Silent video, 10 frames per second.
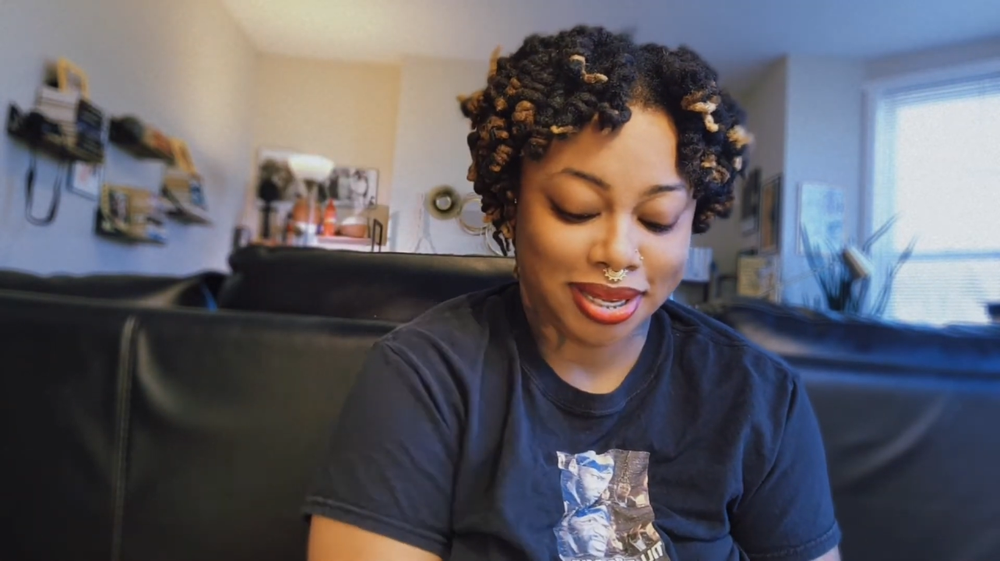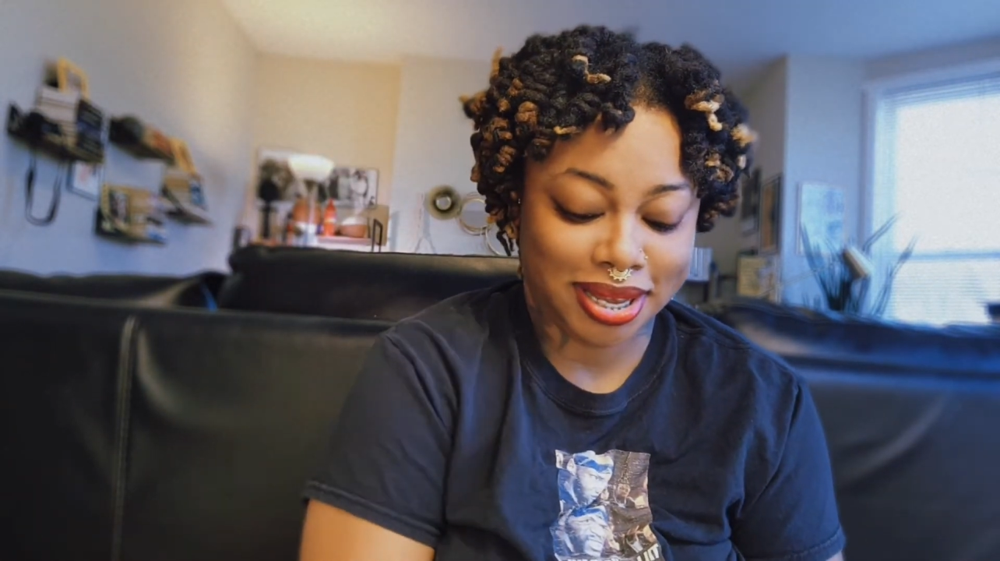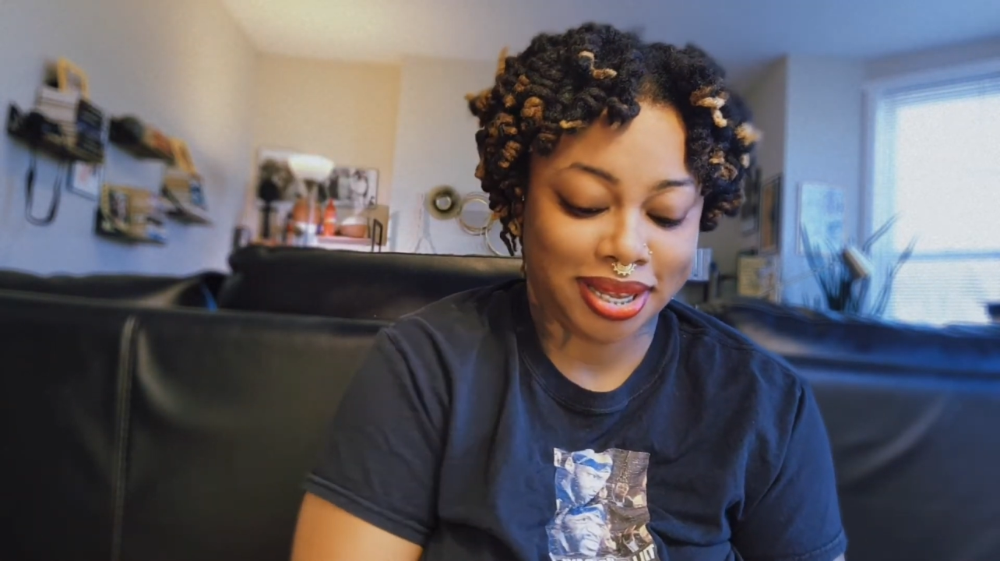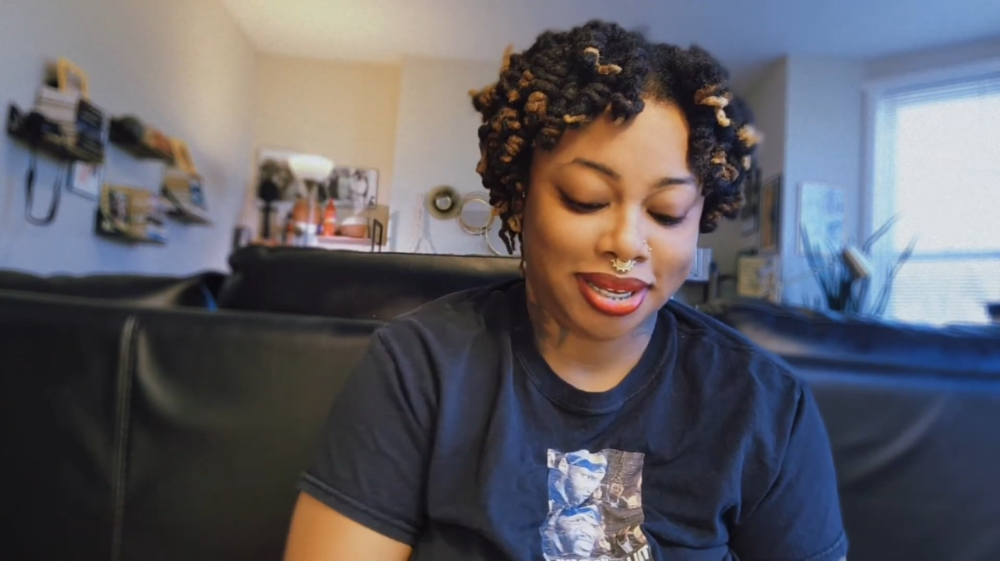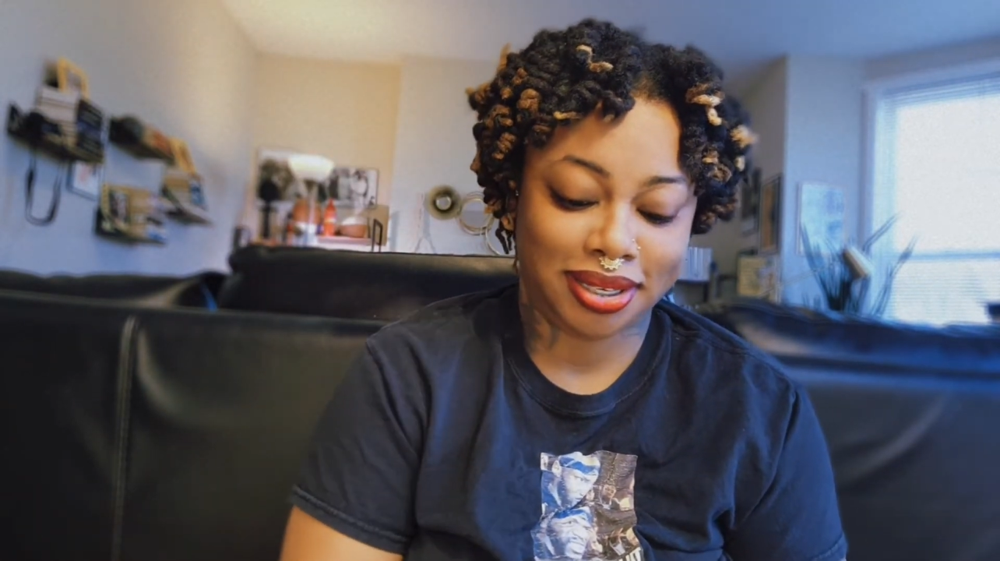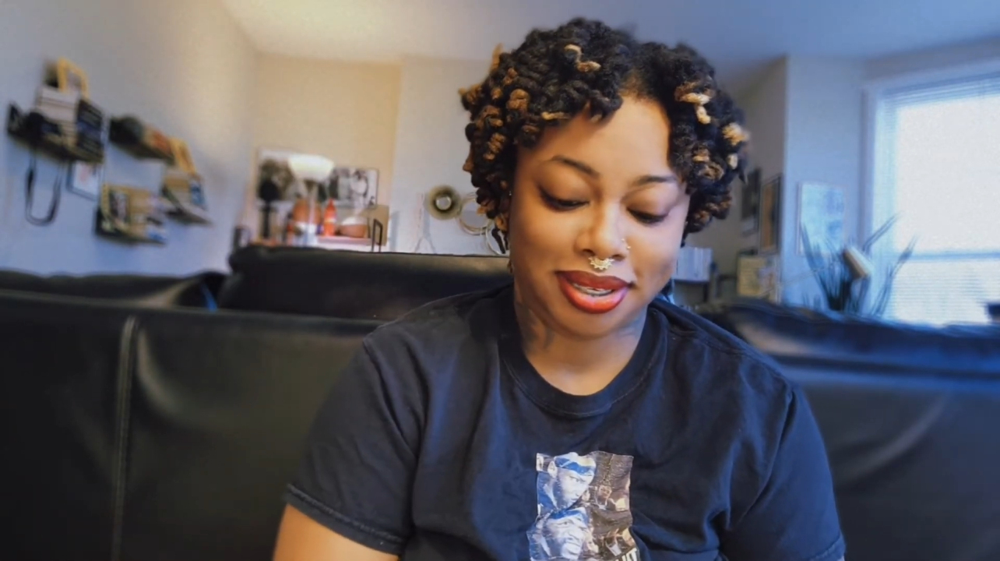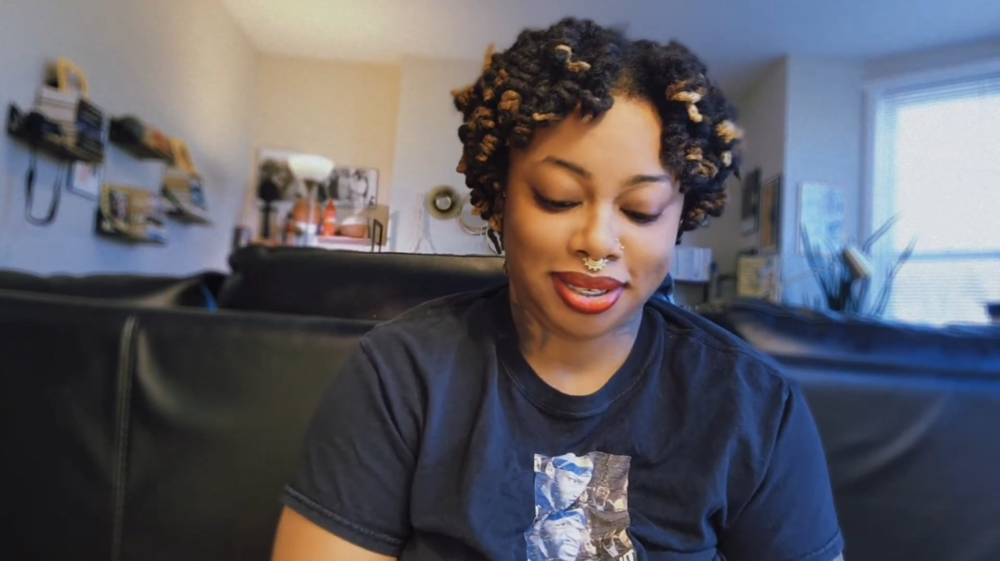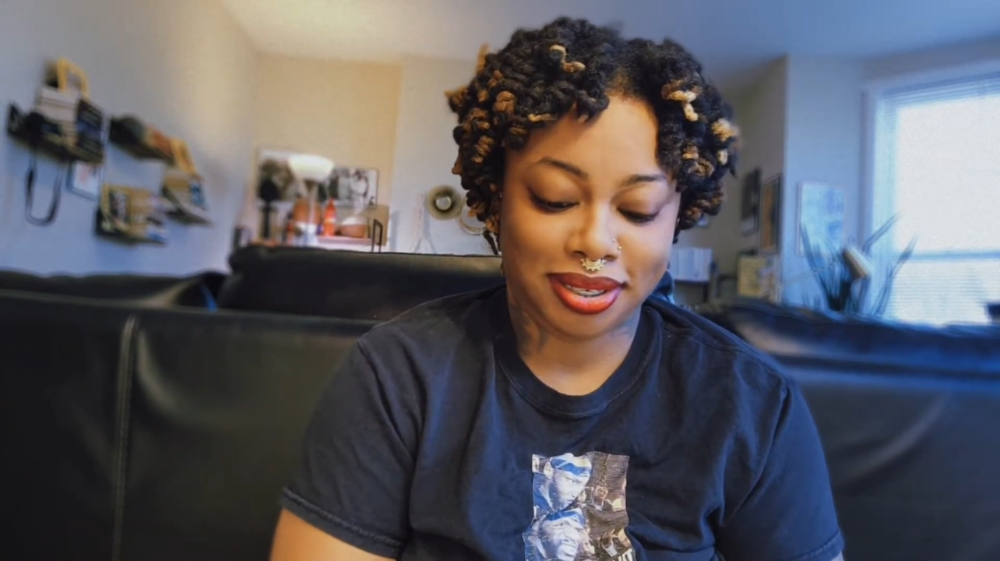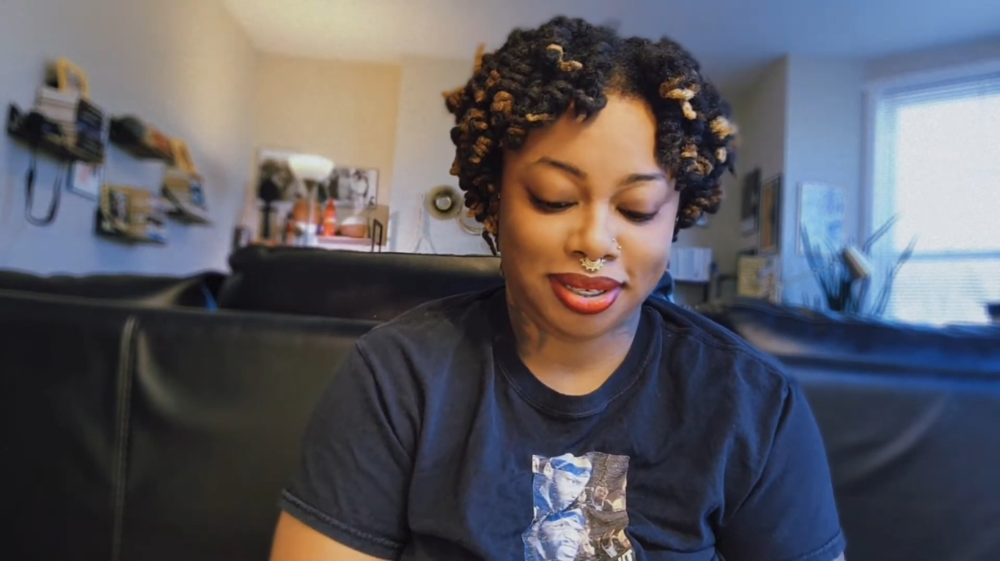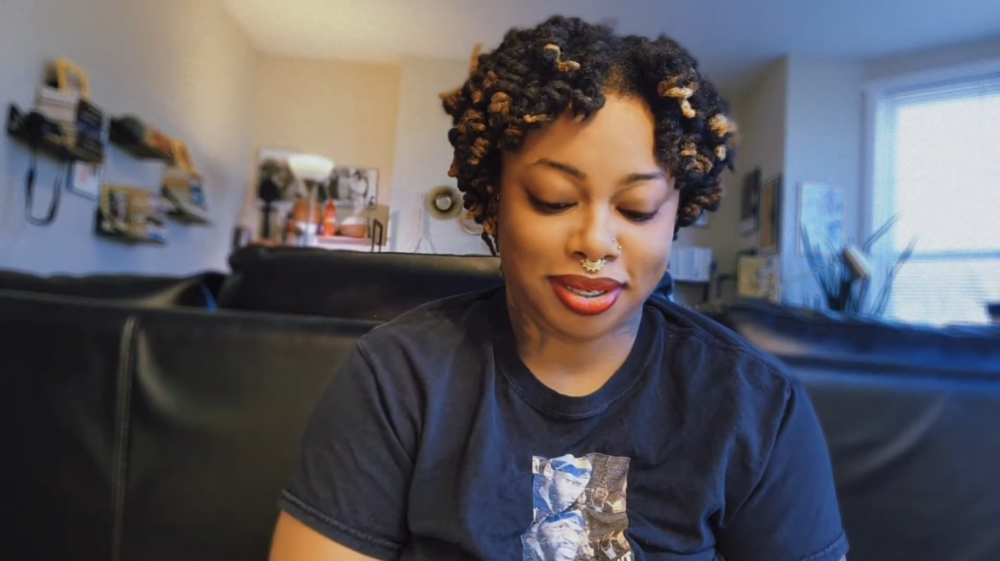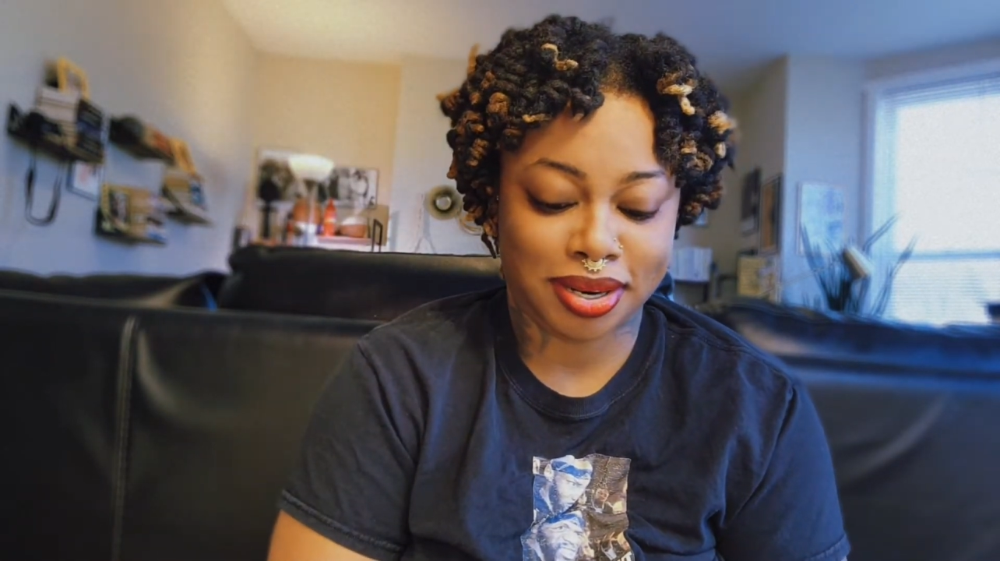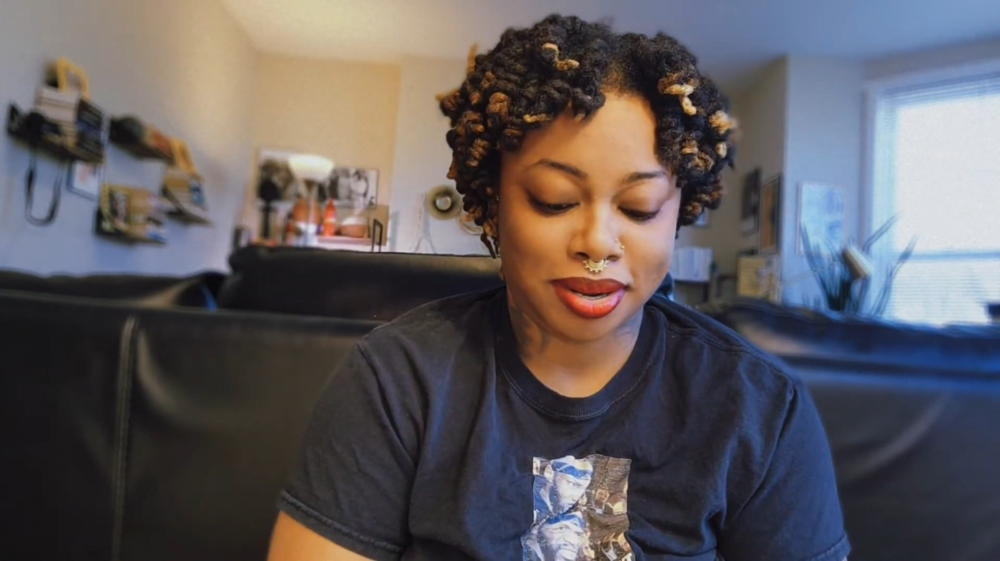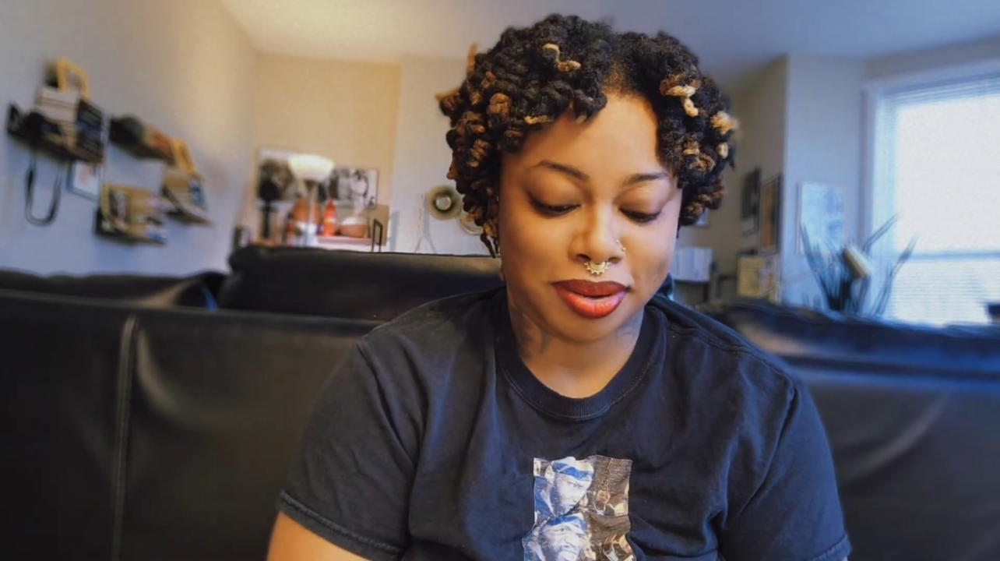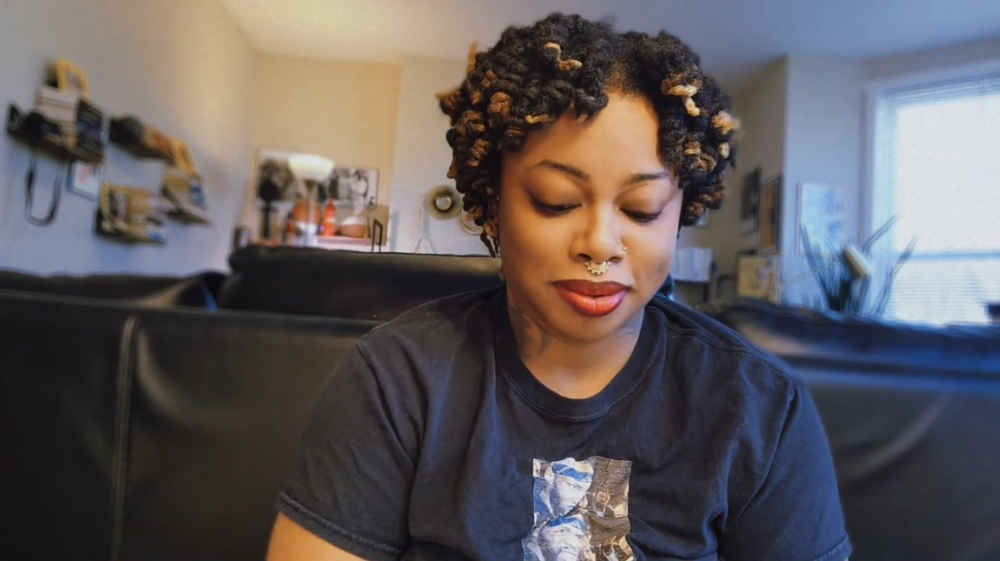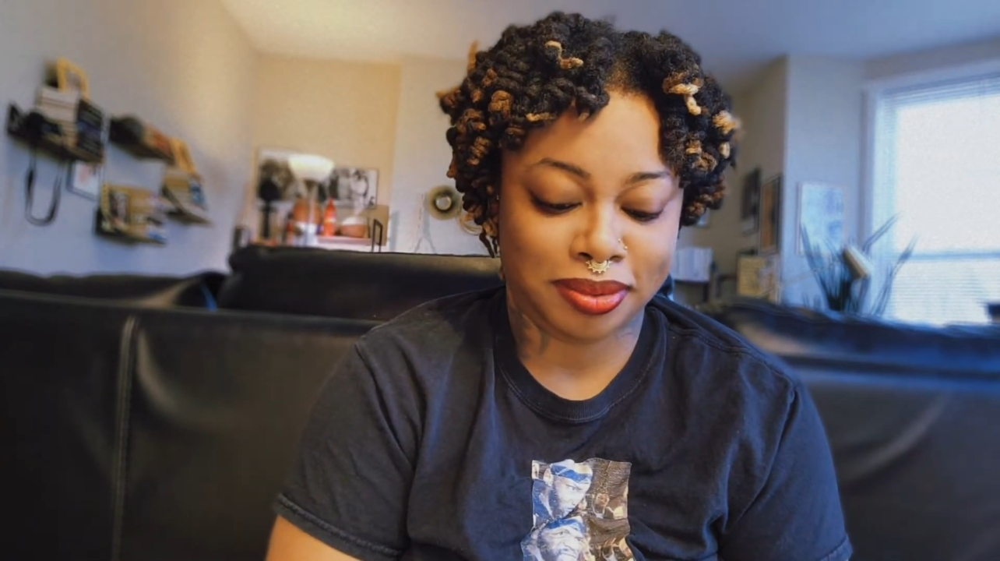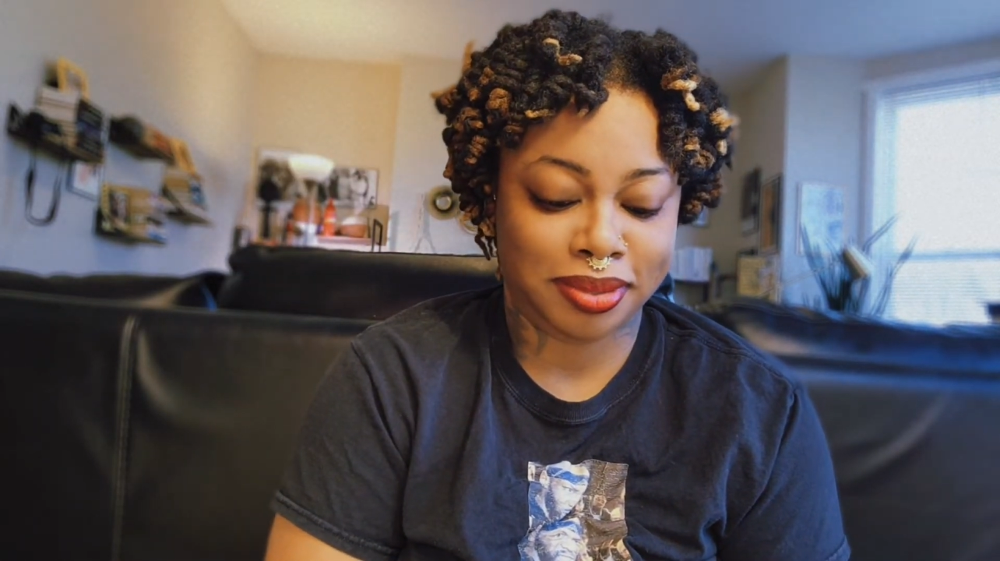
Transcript: Okay, so